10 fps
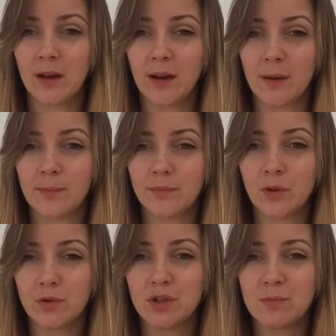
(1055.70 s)
um,
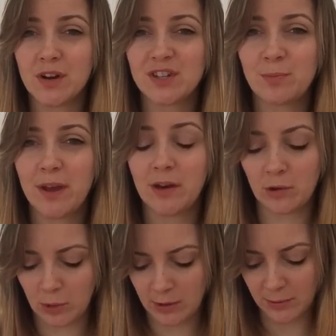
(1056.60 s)
not too much spin
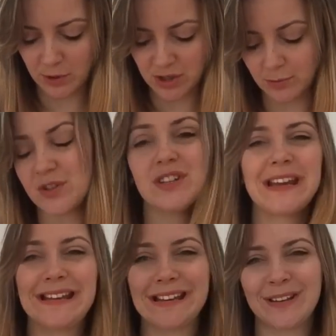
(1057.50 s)
on my washing
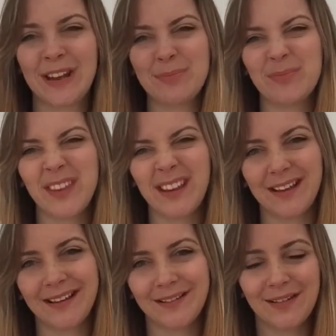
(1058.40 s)
machine, and I
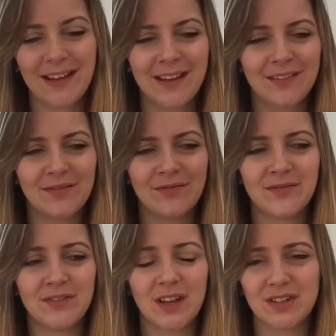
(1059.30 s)
think
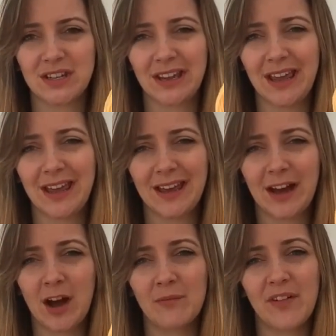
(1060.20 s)
touching it,
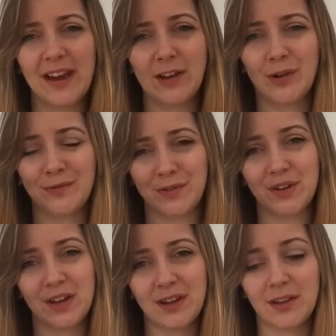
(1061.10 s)
I'm fairly
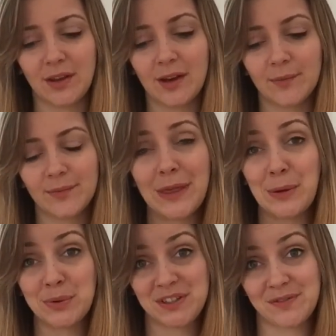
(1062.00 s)
confident that
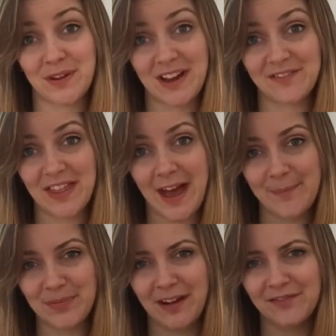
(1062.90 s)
it would survive that.
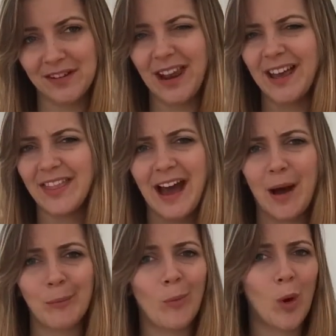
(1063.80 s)
I feel like the
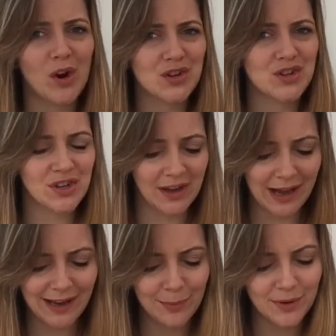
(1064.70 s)
hand wash
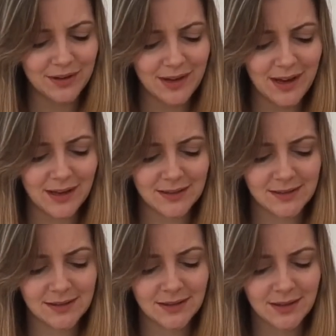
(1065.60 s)
element
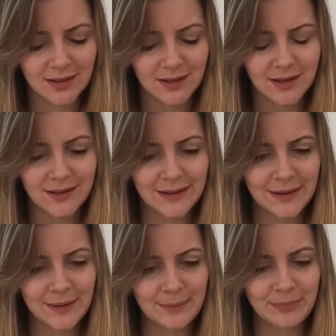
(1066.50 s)
is
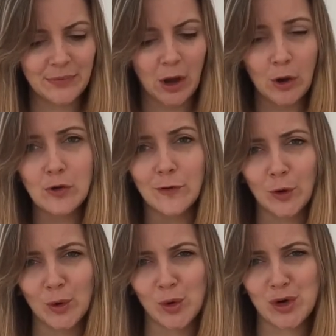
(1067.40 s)

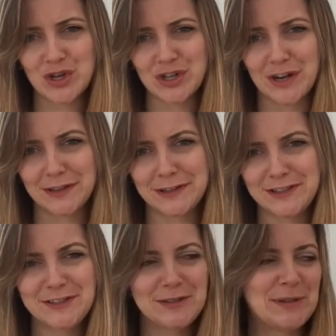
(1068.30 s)

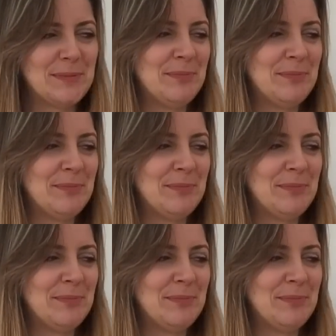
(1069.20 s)
overcautious.